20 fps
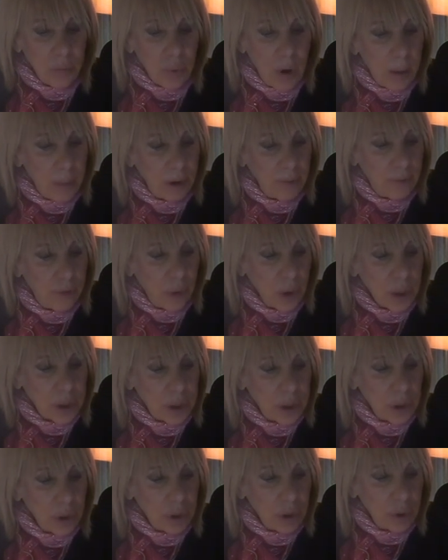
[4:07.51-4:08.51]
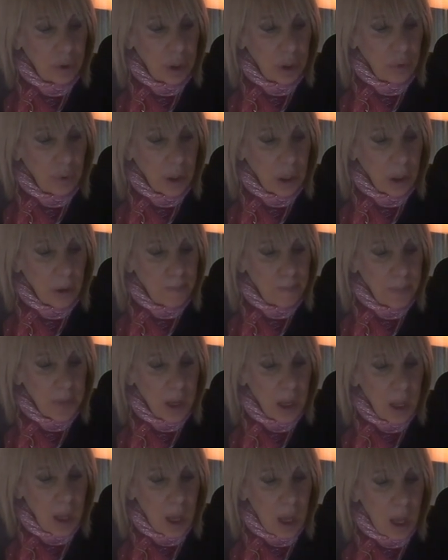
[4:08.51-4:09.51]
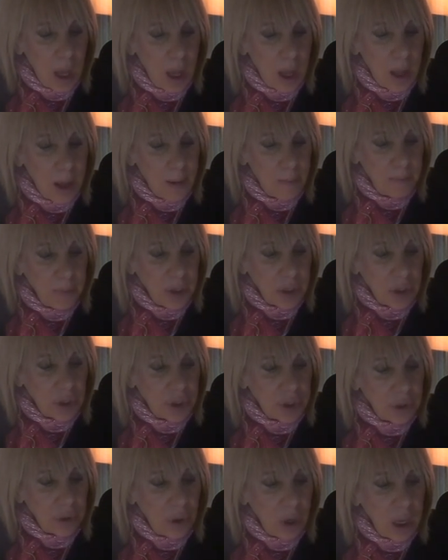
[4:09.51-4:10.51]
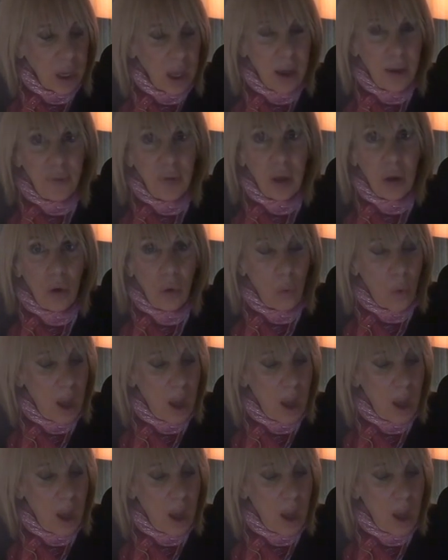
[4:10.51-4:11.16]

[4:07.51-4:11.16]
Robert Forster, Judy Greer. It's a story of a